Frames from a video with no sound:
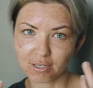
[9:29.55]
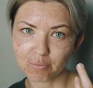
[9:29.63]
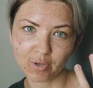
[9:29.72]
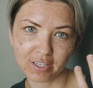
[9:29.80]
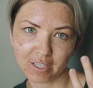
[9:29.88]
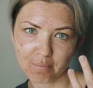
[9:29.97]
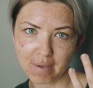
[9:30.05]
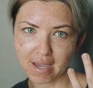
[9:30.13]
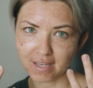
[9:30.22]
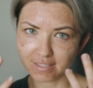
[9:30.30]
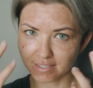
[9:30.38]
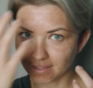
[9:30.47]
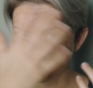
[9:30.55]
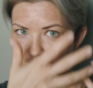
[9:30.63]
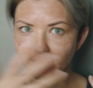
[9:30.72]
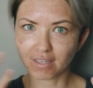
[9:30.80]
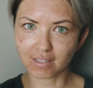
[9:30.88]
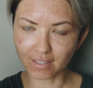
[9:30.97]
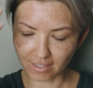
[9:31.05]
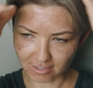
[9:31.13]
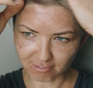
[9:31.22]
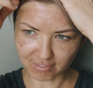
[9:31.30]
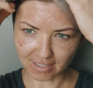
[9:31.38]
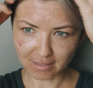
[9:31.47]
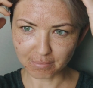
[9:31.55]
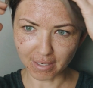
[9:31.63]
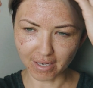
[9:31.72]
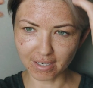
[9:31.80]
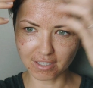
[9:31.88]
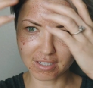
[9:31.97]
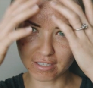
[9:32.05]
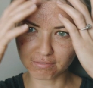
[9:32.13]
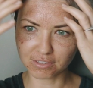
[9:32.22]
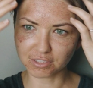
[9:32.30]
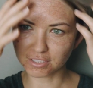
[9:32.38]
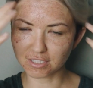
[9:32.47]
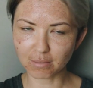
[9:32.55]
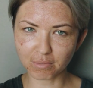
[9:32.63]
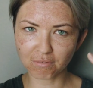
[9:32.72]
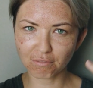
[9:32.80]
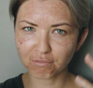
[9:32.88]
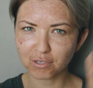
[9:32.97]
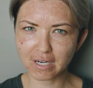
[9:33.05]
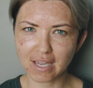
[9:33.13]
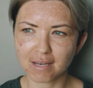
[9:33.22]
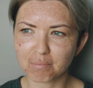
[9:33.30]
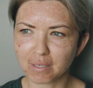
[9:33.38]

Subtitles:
I'm wearing a mask and then like kind of like my hair covers some of the forehead,